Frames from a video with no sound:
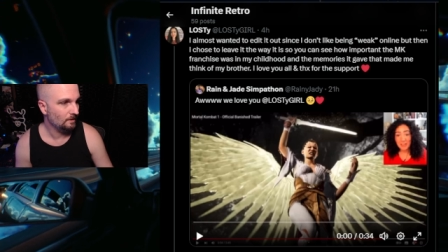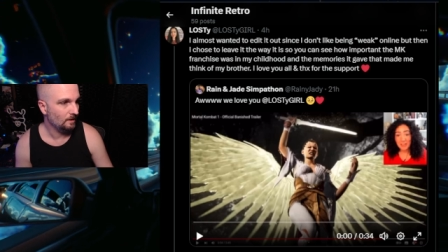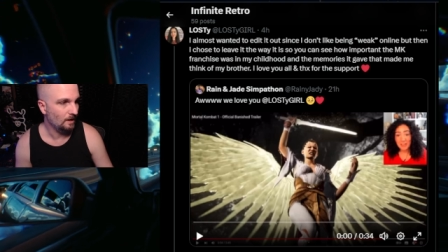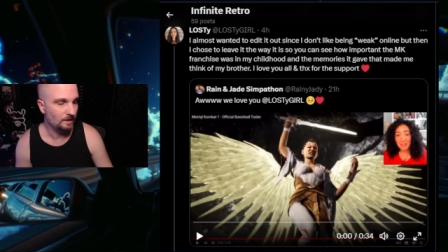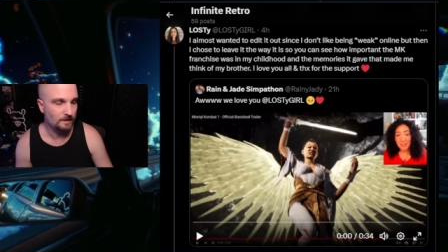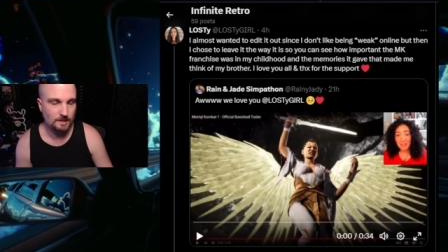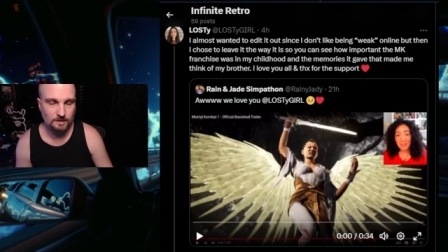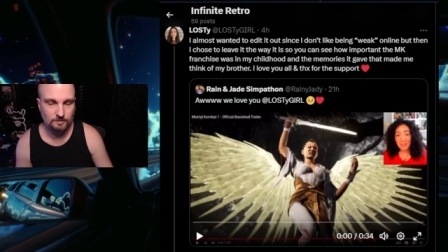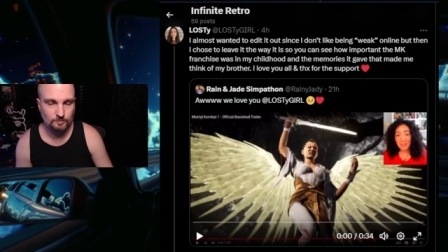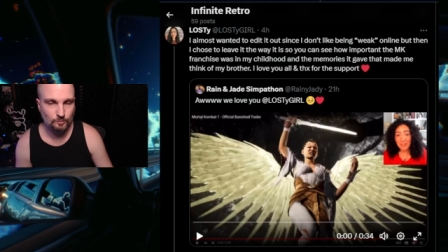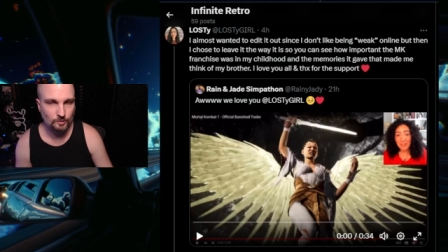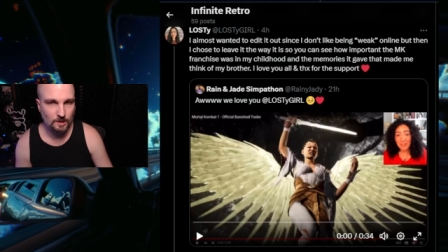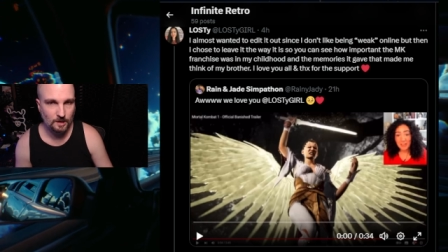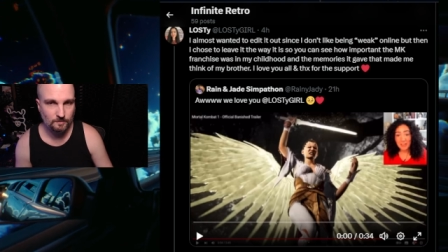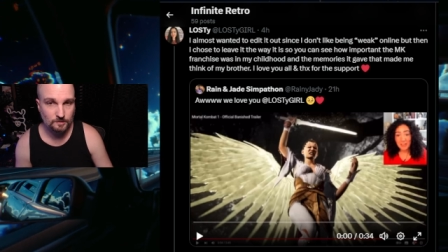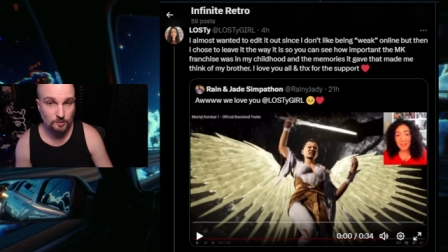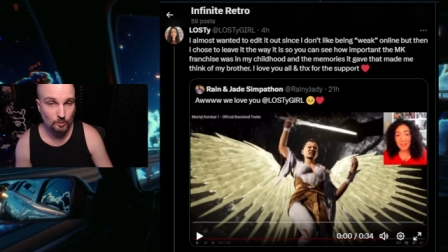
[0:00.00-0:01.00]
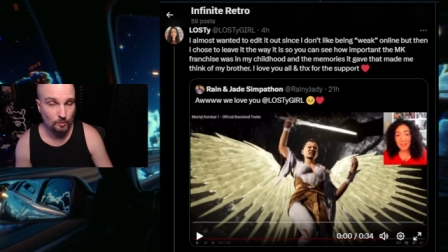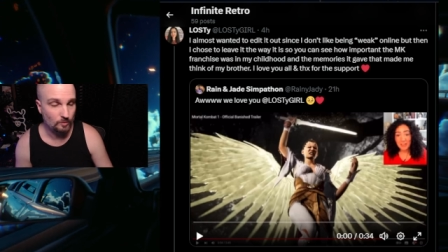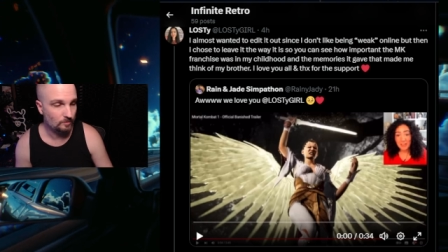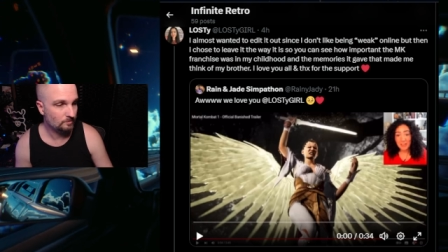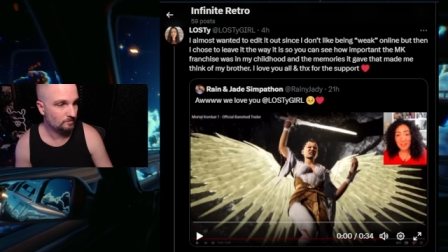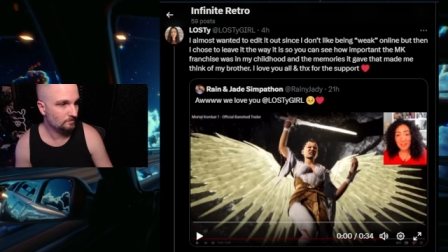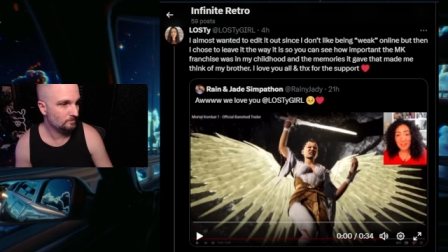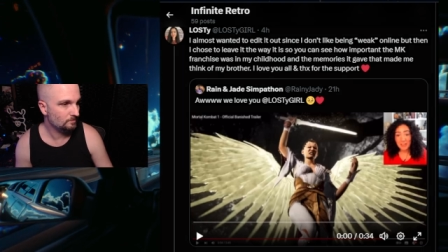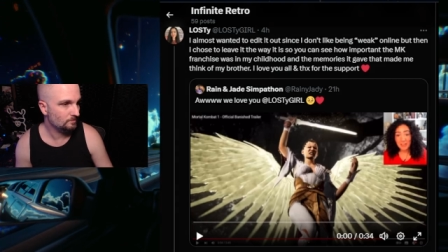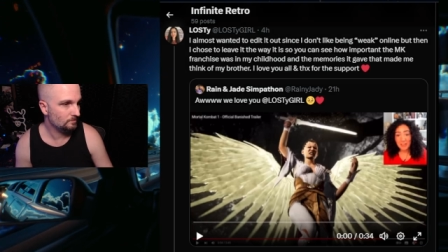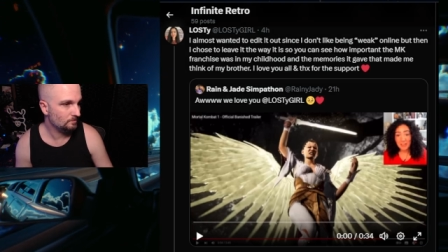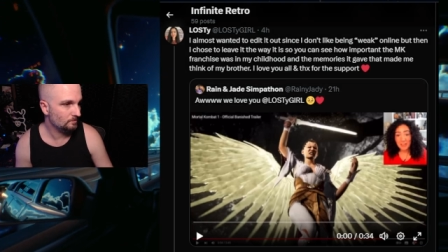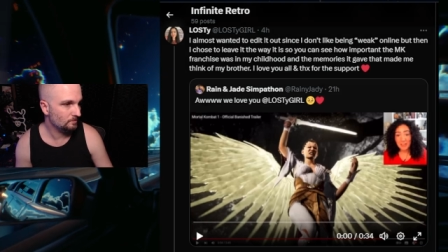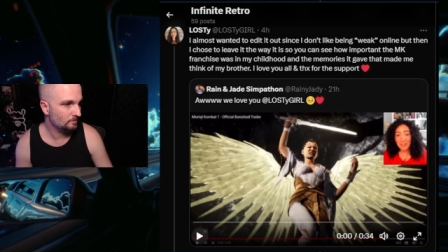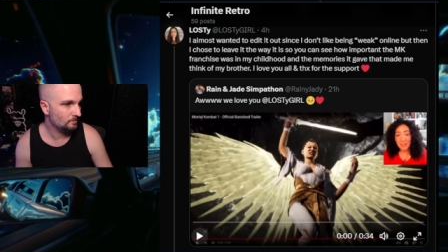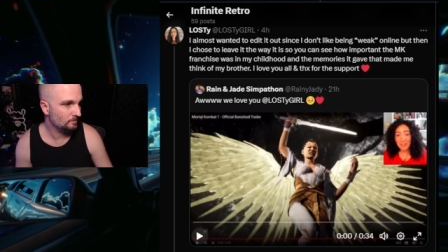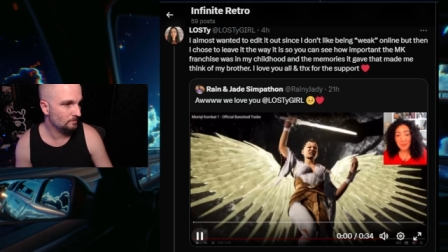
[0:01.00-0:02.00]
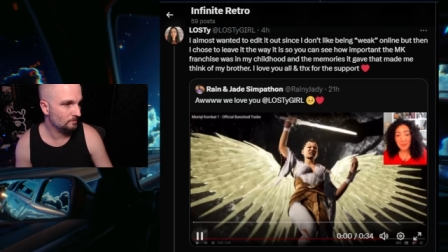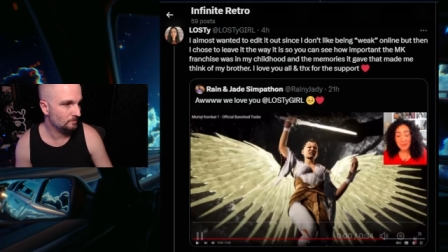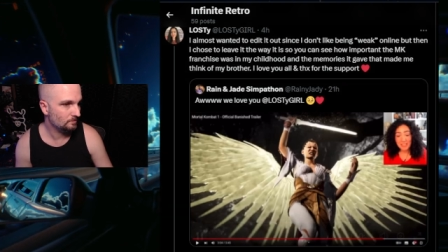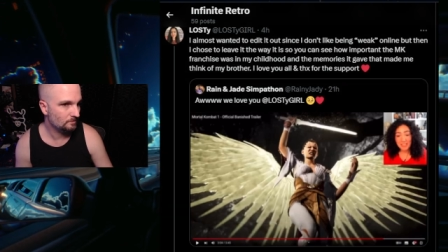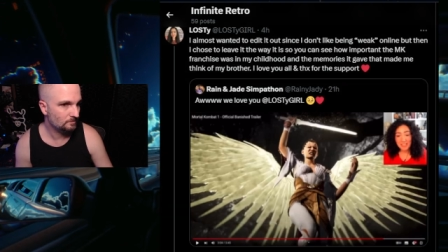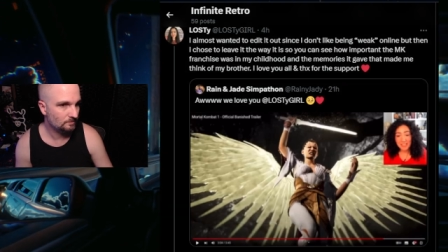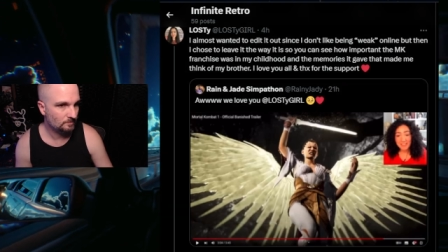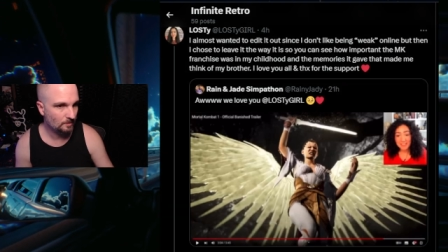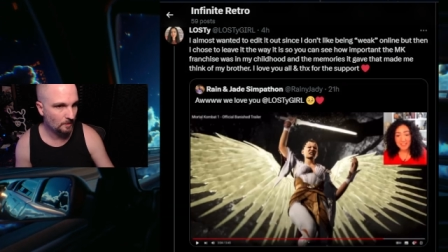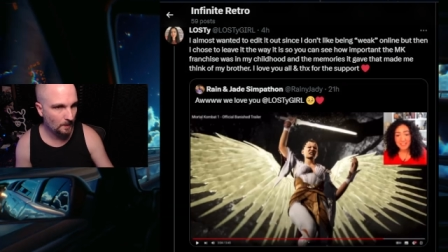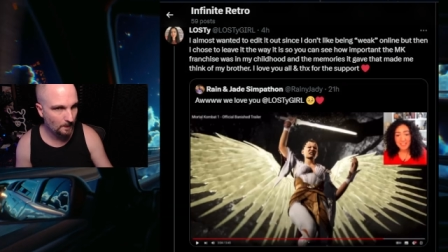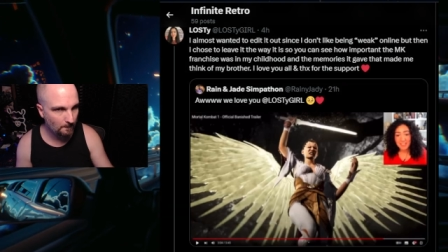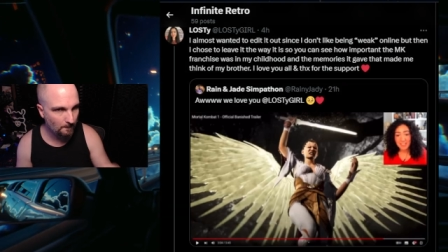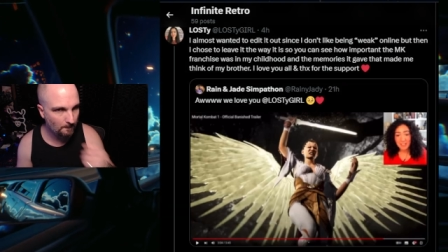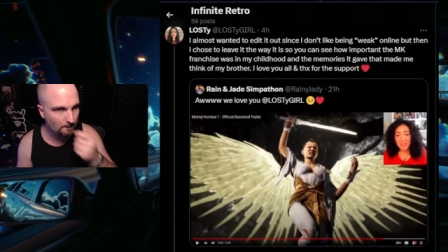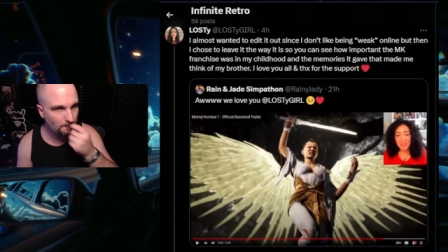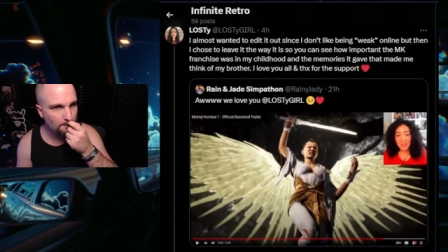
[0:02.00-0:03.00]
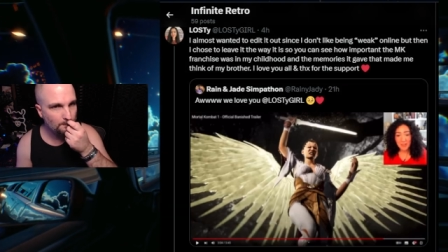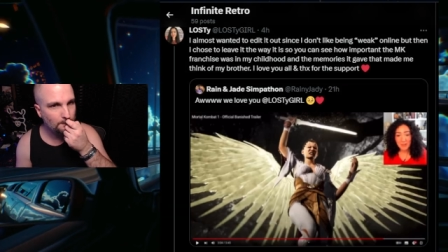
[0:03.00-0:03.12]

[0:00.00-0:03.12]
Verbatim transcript: and then we'll have a talk. I really like this style. I